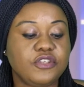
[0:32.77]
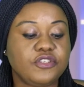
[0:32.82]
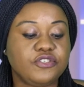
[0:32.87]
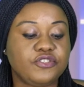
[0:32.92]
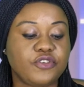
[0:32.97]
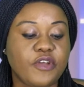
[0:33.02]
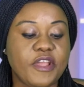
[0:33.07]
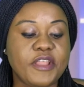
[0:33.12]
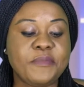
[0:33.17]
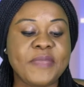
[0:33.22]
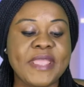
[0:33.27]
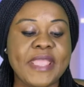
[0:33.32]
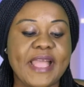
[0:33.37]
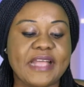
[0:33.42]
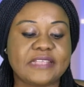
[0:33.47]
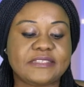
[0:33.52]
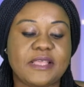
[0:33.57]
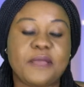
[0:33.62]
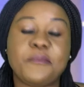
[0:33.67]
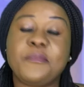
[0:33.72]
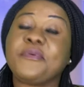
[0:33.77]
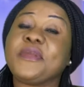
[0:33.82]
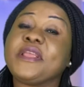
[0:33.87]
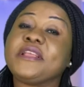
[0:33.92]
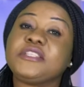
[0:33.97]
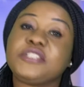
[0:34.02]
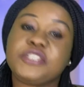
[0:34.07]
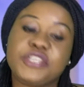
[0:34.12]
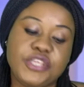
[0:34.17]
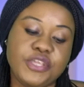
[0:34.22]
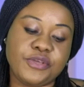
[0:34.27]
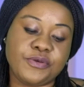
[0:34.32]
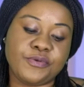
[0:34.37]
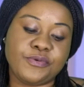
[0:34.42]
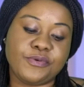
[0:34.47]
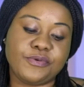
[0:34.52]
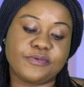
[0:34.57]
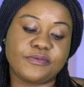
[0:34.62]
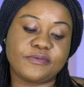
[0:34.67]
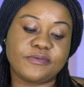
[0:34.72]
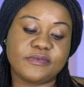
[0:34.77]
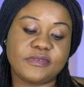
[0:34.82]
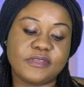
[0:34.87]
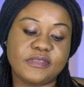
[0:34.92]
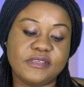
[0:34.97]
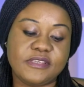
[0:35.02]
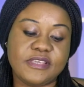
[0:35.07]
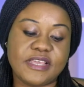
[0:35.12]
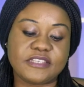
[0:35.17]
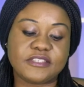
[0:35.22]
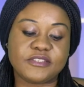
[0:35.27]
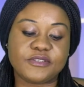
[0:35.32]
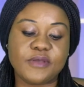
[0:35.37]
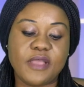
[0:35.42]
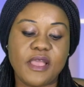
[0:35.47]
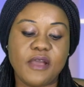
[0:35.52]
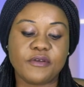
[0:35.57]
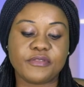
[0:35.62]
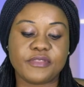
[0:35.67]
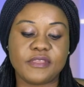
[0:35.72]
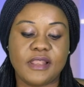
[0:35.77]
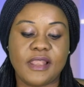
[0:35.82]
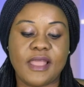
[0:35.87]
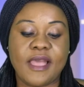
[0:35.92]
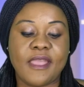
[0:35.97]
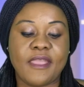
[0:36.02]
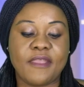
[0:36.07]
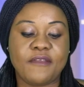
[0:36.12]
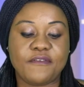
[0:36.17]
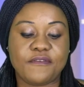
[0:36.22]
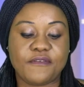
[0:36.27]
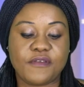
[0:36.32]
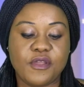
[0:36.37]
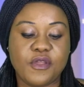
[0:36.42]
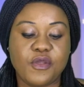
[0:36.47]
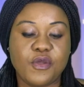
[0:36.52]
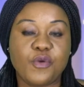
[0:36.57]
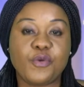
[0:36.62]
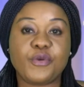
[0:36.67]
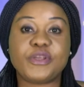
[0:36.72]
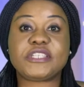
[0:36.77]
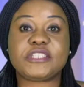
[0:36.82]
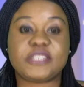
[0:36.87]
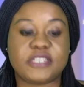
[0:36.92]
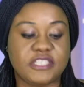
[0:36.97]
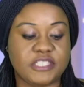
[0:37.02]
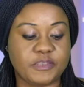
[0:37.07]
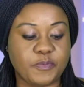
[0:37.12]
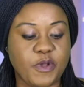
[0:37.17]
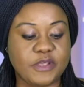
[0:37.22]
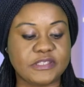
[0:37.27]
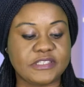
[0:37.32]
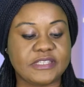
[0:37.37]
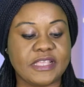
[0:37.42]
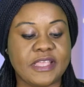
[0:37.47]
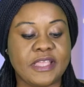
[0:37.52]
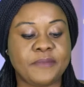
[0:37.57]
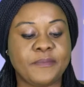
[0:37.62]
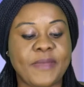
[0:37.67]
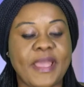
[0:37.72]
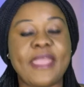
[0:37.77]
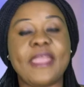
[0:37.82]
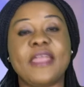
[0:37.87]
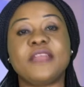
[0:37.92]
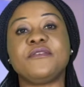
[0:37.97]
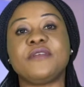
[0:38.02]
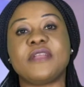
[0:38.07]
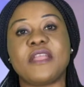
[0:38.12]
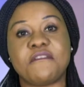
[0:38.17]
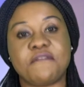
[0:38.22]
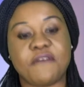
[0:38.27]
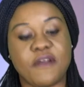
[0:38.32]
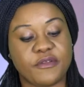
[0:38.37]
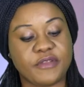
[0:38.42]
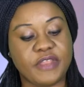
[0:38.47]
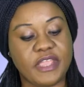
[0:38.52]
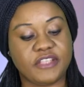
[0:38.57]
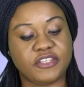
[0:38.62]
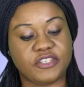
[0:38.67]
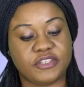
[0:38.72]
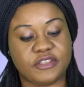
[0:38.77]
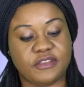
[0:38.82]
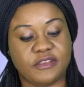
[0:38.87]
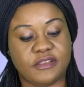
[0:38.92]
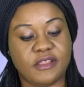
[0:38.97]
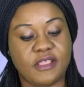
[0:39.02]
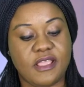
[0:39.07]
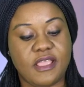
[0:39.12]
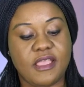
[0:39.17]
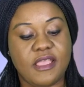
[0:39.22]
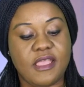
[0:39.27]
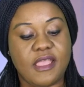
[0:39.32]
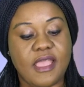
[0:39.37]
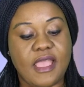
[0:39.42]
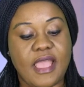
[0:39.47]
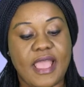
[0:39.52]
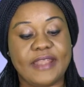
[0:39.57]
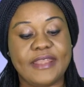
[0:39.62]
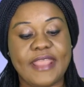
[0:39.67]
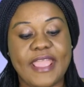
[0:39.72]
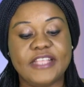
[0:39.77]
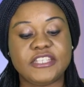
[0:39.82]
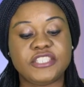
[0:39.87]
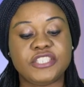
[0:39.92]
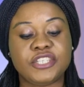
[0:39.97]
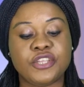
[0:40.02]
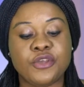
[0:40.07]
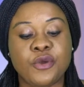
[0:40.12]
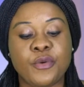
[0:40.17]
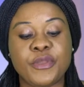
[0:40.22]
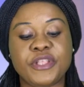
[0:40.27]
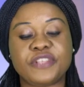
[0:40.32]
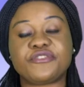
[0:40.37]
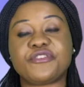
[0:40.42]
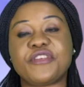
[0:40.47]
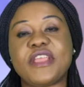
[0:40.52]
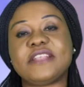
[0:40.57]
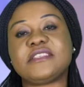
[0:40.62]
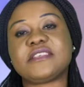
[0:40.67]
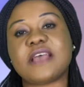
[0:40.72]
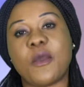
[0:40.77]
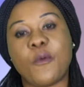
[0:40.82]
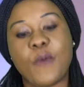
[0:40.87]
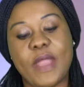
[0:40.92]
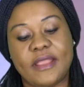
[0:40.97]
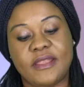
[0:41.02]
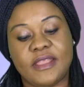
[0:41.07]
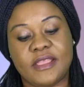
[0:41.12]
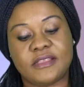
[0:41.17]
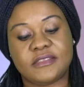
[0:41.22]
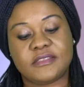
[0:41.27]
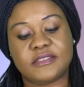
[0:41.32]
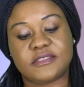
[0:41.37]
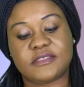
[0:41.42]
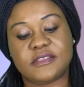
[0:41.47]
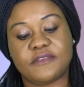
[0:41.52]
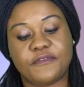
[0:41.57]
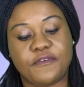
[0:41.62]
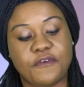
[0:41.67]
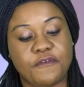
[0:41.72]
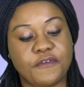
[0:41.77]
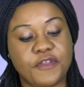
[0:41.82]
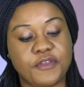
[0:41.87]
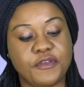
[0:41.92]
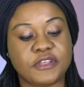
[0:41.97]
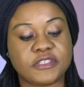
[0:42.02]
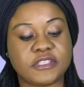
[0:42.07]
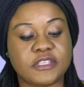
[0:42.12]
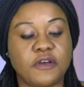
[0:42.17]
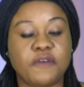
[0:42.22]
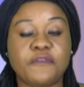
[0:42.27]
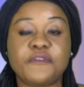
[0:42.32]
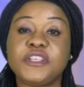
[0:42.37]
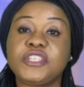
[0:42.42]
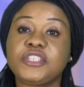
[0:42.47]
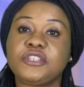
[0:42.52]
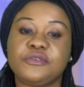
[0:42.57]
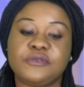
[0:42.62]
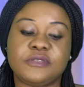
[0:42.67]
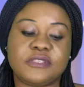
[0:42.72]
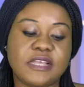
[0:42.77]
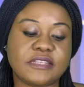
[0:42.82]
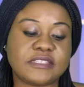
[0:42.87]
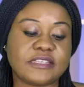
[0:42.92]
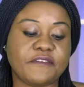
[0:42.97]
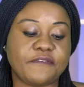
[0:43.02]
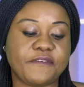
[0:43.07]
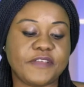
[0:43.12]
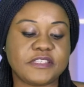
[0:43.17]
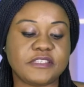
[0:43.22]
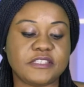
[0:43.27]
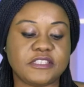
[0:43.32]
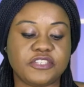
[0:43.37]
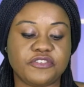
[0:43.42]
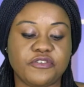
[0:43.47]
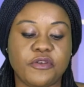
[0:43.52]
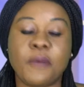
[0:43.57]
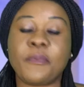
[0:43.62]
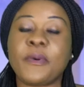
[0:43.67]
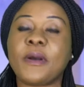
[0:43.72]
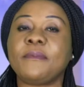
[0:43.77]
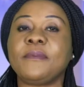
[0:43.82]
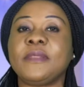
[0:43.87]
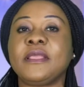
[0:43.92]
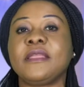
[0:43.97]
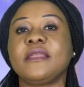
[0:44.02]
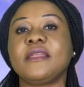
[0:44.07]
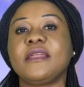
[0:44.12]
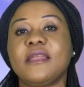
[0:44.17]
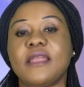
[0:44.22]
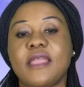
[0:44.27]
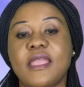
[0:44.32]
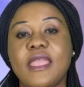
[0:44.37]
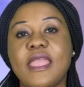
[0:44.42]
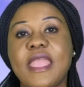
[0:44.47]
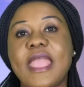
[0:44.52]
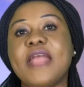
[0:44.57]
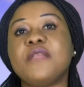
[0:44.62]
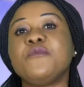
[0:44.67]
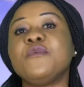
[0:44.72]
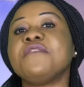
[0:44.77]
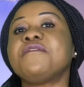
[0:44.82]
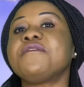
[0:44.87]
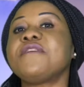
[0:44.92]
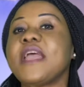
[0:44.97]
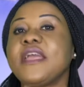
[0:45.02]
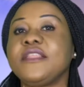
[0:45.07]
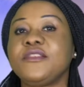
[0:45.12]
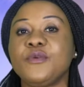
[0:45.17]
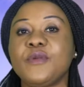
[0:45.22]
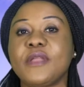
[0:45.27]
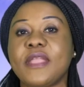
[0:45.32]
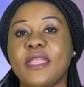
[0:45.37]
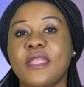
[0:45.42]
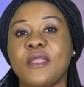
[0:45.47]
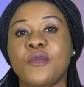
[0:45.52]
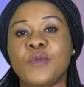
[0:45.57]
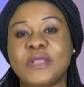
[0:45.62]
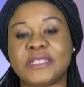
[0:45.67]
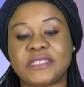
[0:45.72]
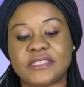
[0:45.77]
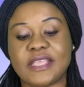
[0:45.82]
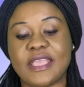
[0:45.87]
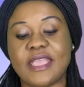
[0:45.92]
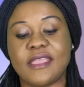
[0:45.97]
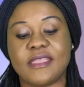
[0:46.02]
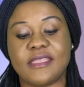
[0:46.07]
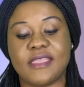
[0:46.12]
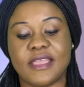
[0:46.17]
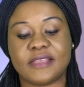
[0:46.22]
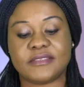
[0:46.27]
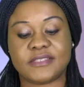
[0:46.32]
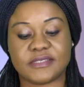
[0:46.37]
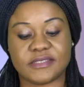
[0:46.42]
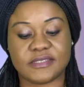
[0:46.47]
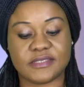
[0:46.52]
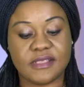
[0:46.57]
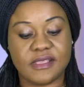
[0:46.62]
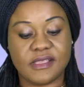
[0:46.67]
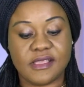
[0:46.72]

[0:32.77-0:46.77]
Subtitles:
Join me as I bring to you Yes to Healthy Life, which is sponsored by Heduke Foundation, an NGO which creates awareness for various health issues that affect the general public. And with Heduke, we say, yes,